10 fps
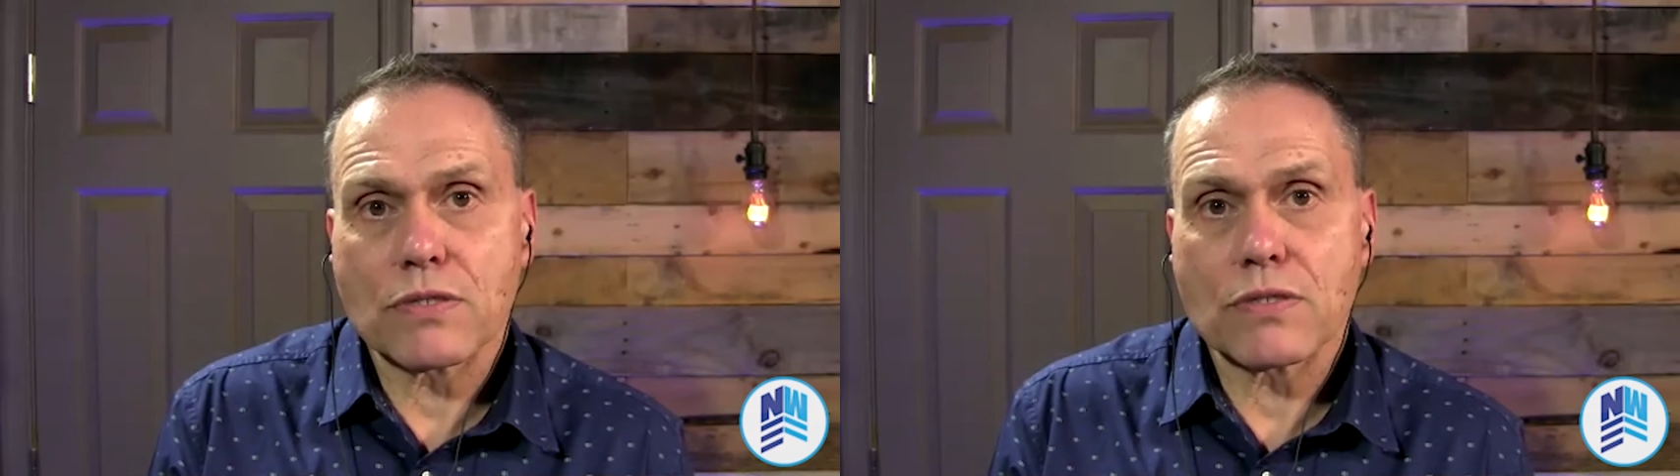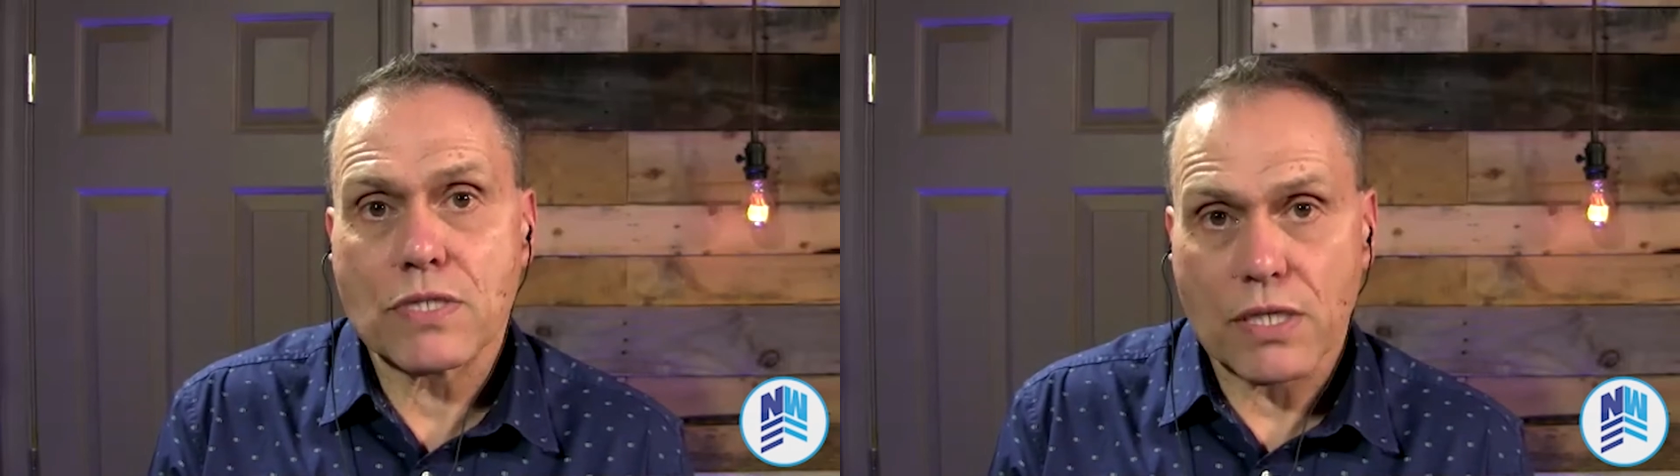
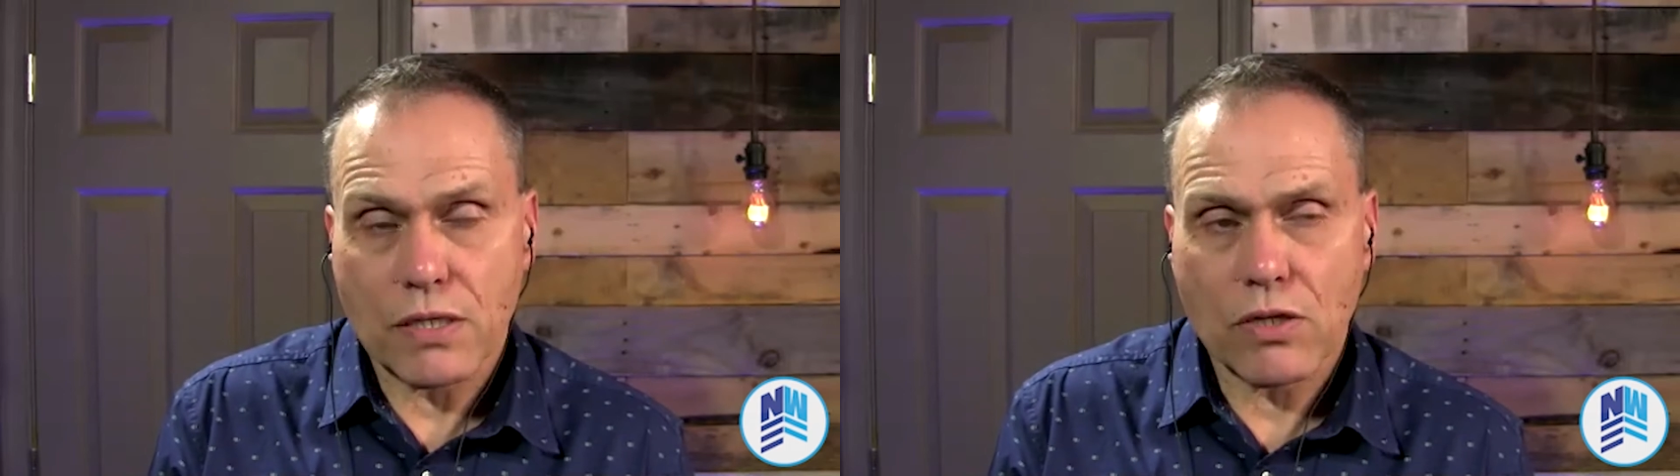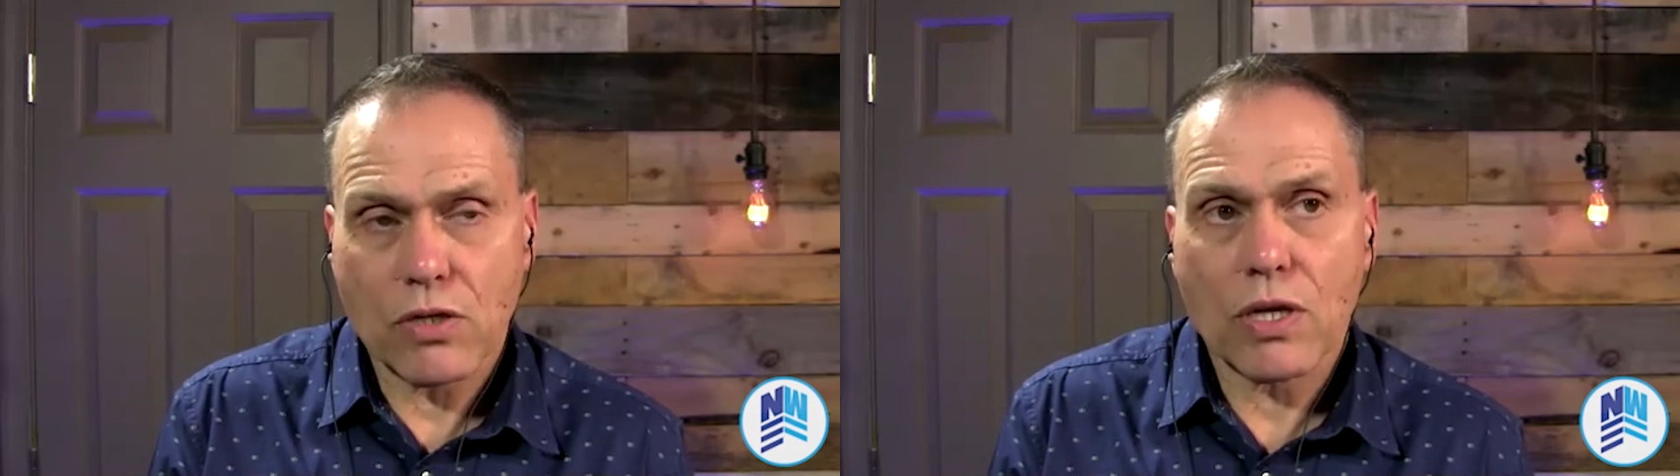
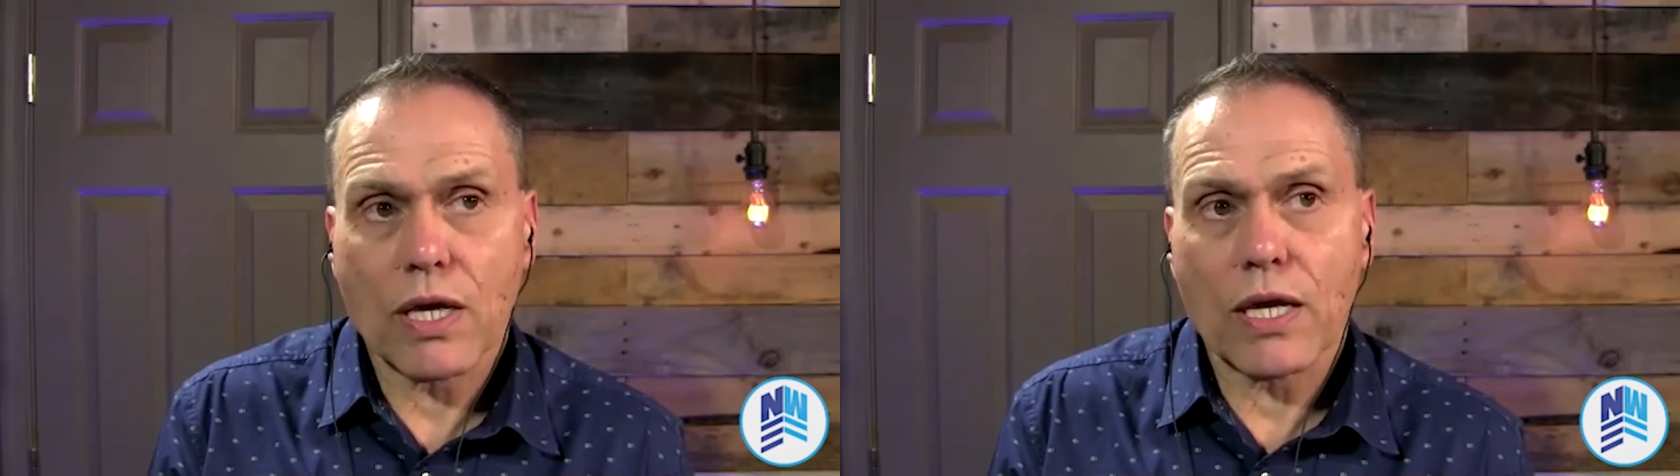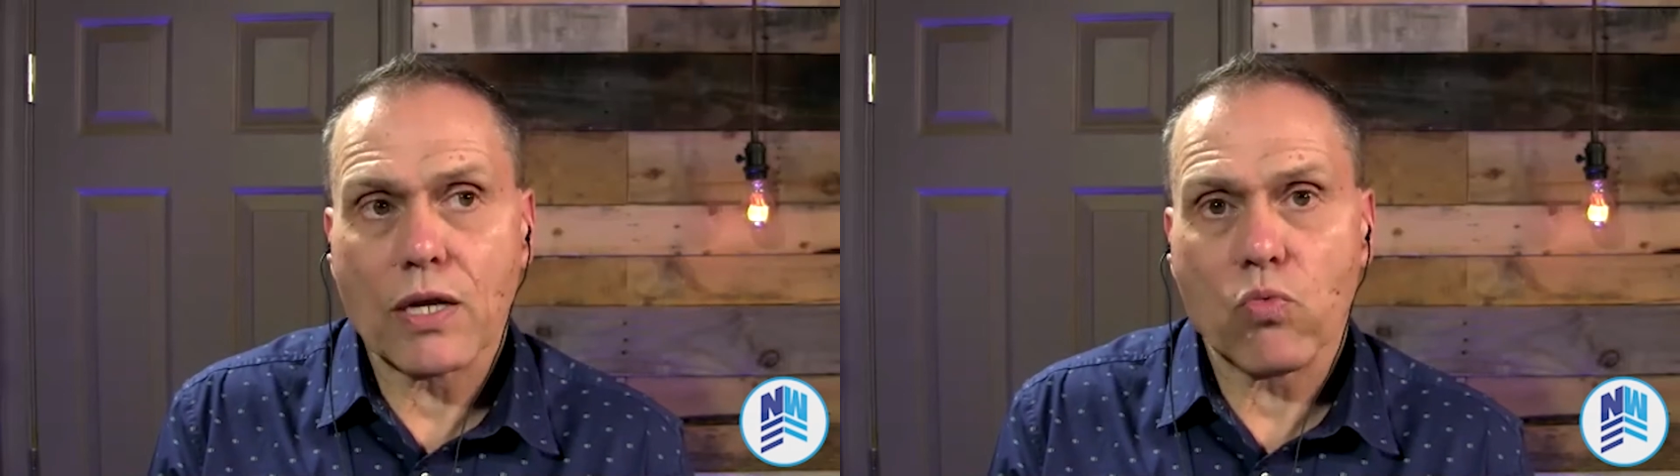did,
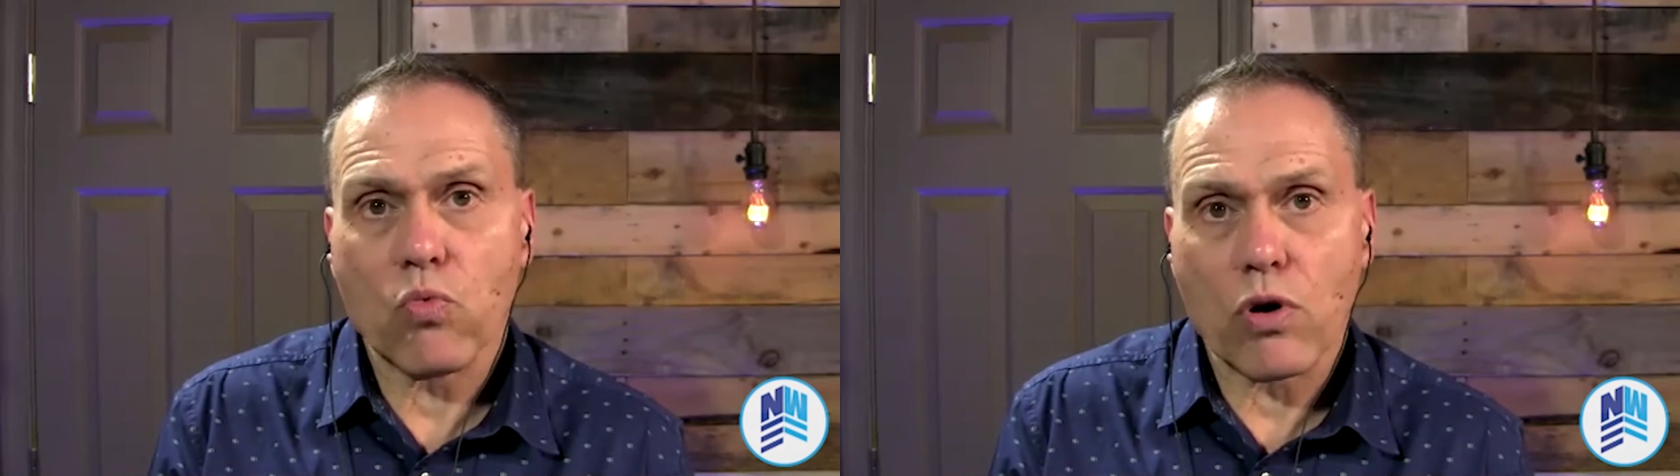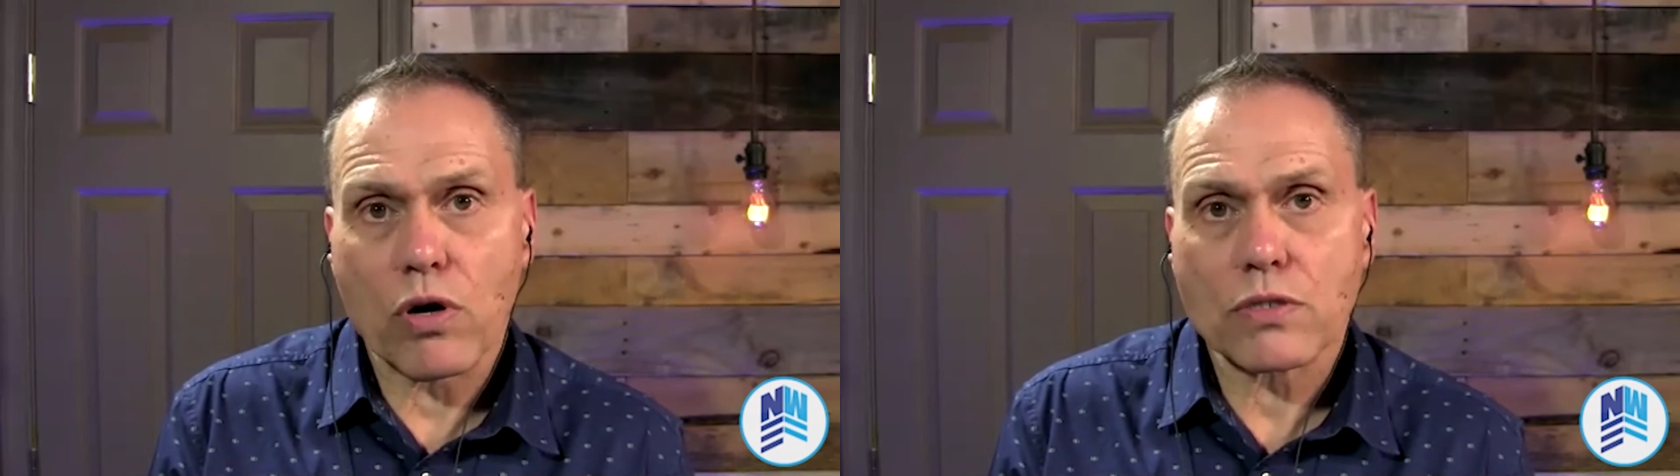and it
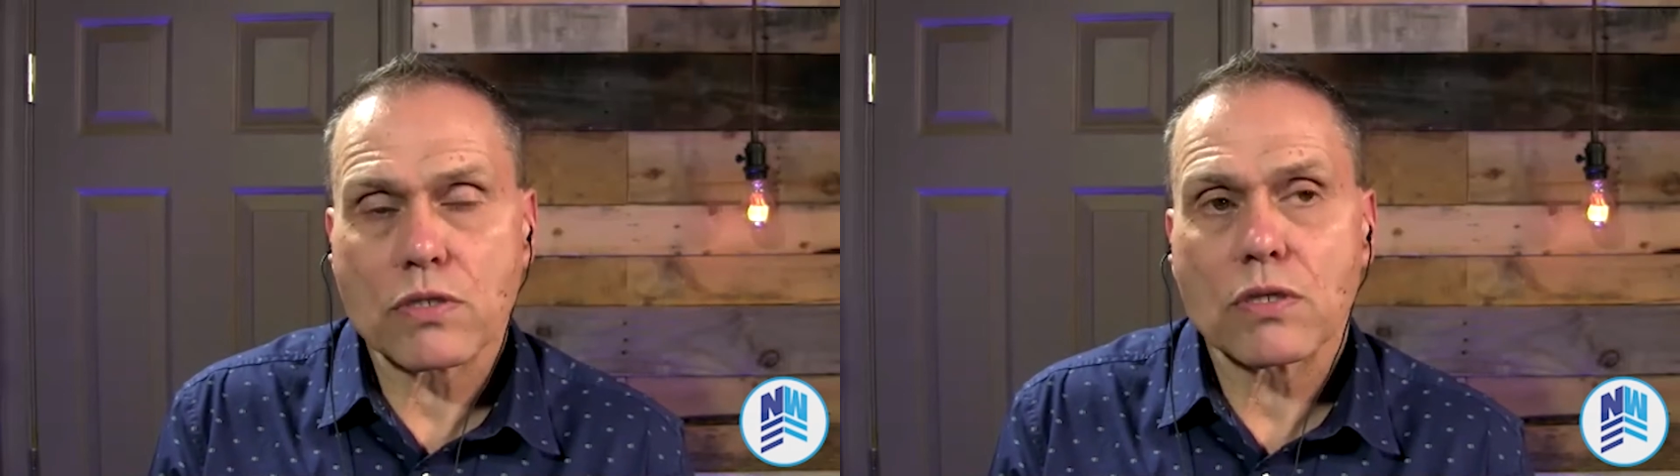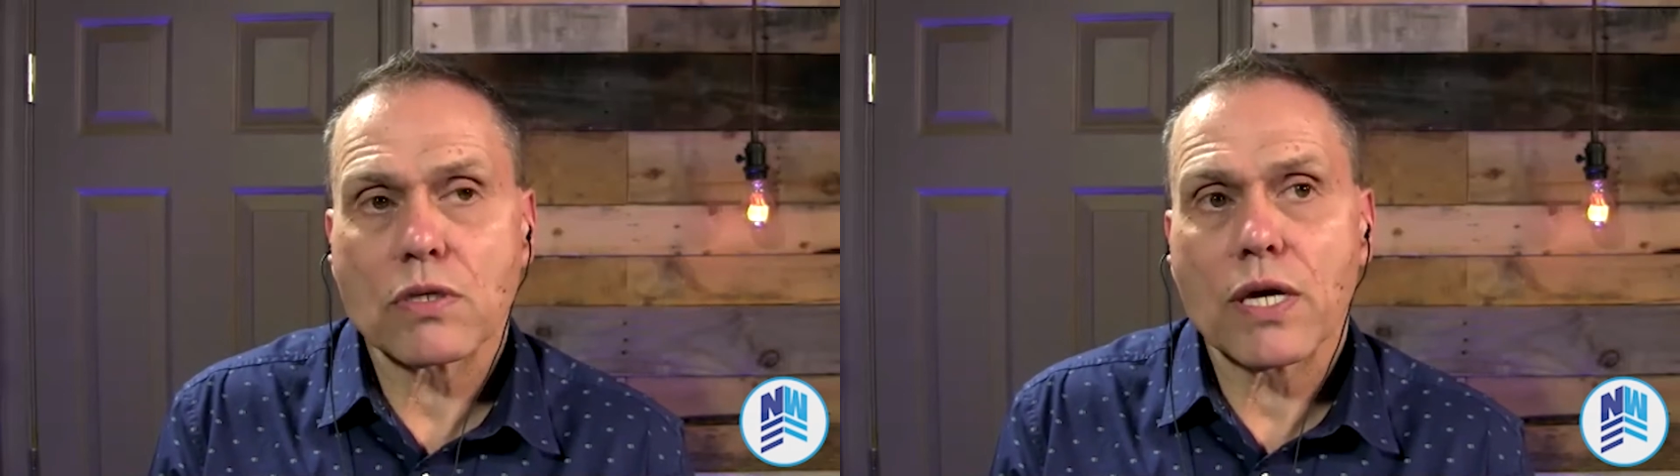worked.